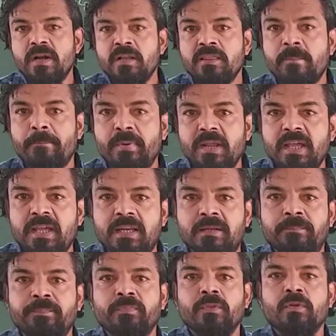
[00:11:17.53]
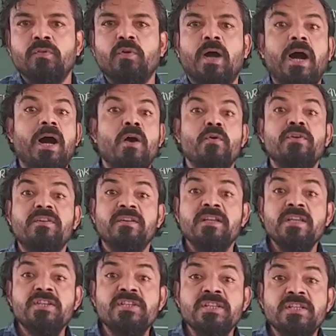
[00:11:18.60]
the brain. So how it
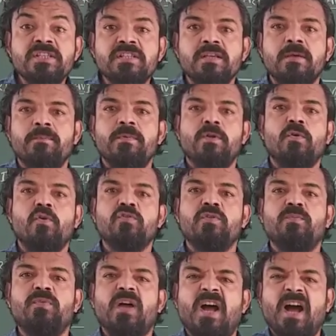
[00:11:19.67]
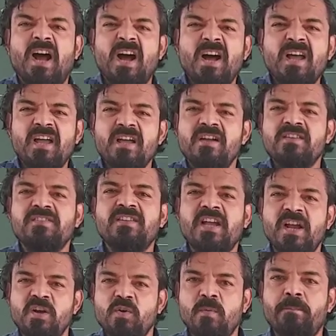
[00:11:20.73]
reaches? Because of the higher
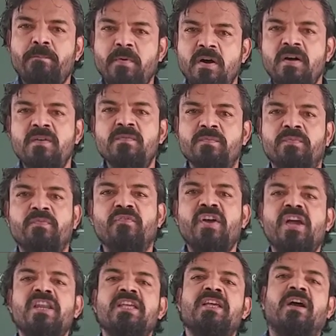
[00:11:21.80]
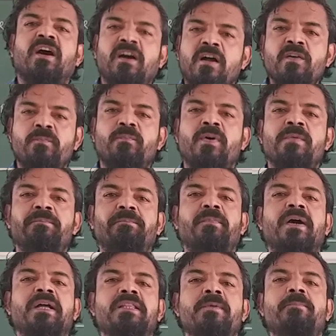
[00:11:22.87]
side of pump, very hard pump
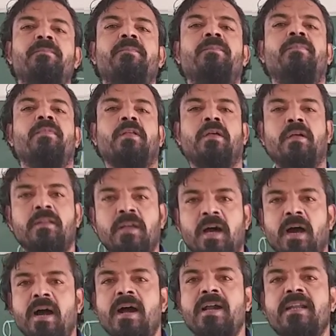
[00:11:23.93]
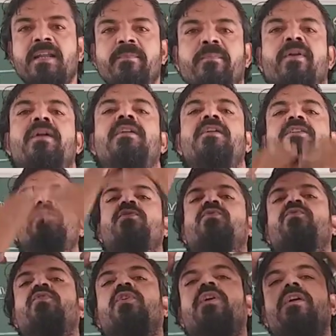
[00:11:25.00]
by the heart, and blood reaches to
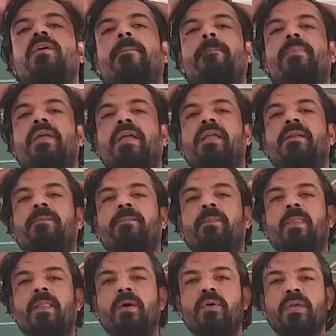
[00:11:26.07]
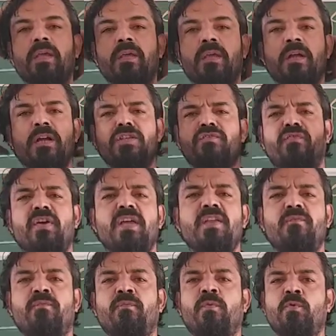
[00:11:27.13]
your brain. Okay, it's
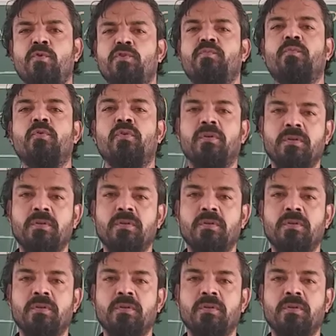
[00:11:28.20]
very forceful.